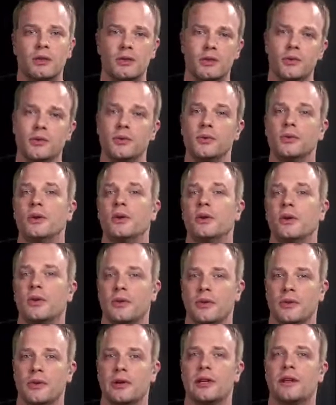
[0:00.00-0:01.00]
2,
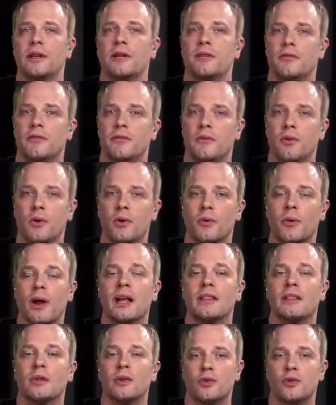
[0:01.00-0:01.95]
3, 4, right?